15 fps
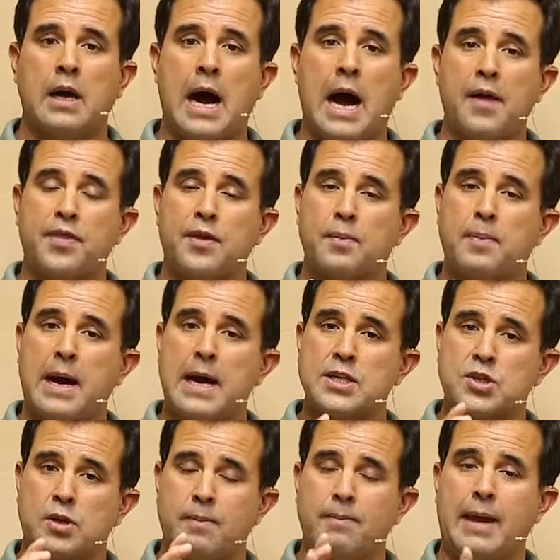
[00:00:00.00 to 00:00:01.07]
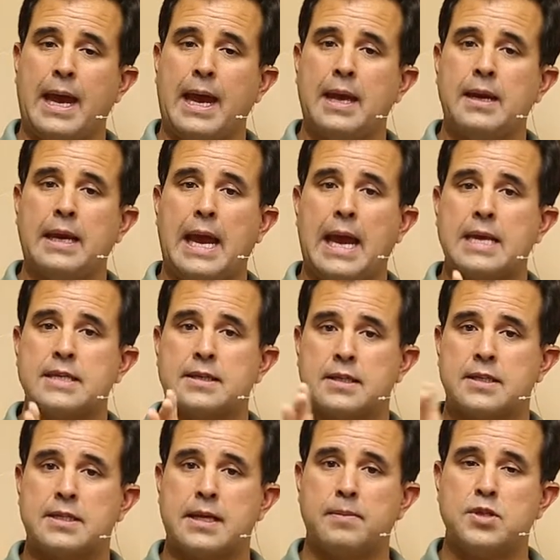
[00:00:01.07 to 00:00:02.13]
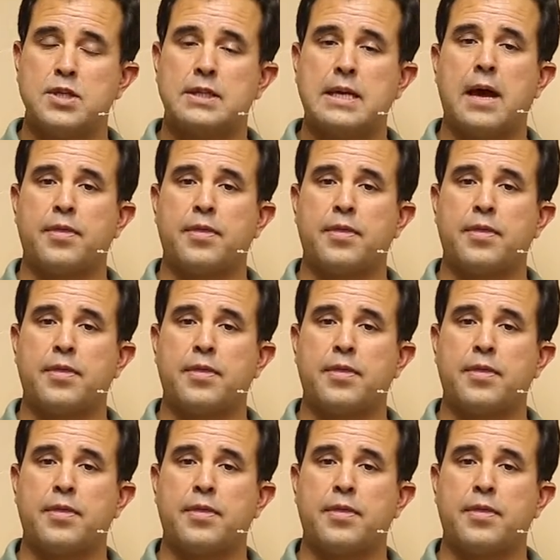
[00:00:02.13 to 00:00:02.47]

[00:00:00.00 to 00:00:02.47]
anthropos or man as the subject,